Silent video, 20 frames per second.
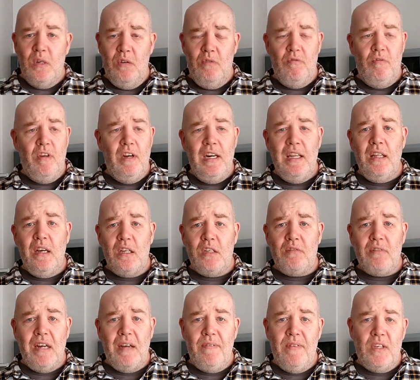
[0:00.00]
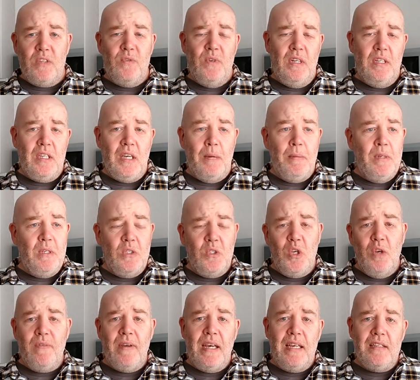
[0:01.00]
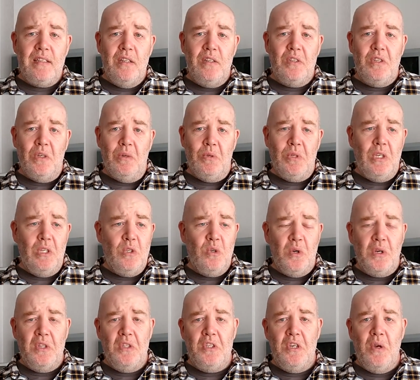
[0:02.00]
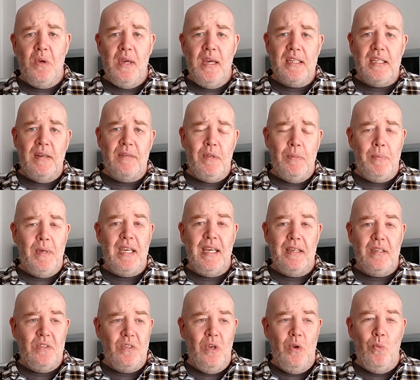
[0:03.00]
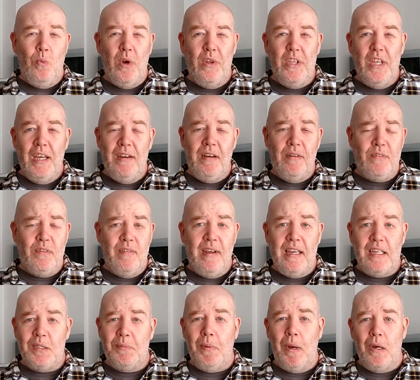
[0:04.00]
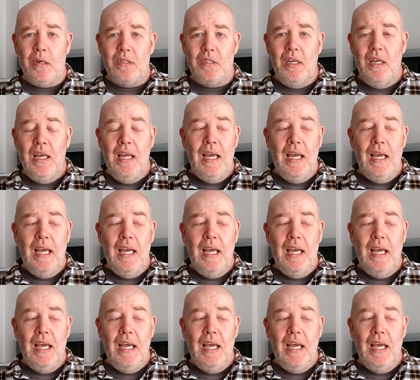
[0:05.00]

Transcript: Really nice graphics for the time. It's 2002, so you're talking 2 years after PS2, 1 year after Xbox,